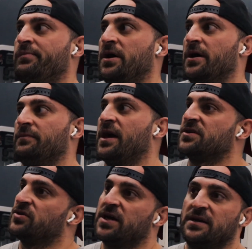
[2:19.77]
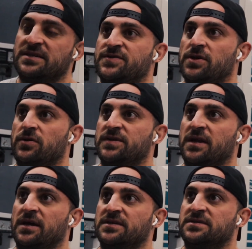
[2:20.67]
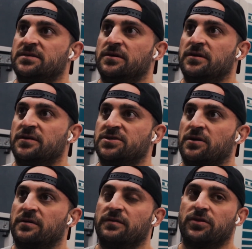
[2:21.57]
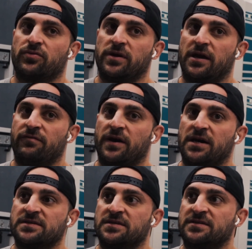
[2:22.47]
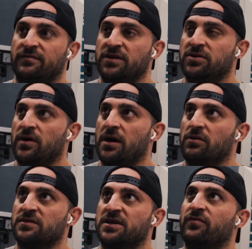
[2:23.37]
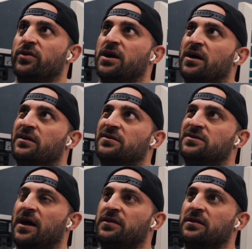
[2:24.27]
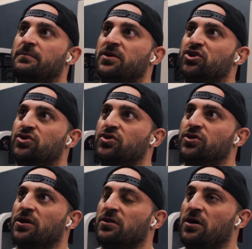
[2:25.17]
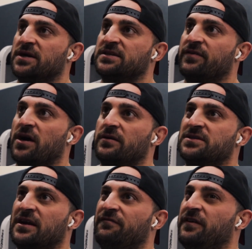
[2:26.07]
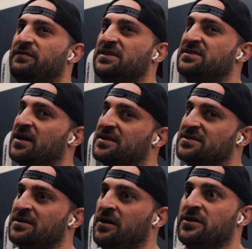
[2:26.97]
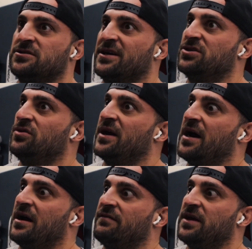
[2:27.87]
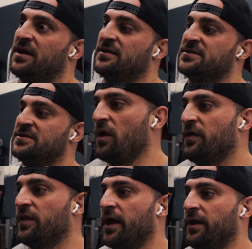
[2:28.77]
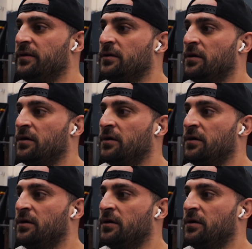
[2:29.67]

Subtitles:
But yeah, so today's the start of the 3-day fast, 72 hours. I've only gone, I think the longest I've gone is like 56, so like 2.5 days, and then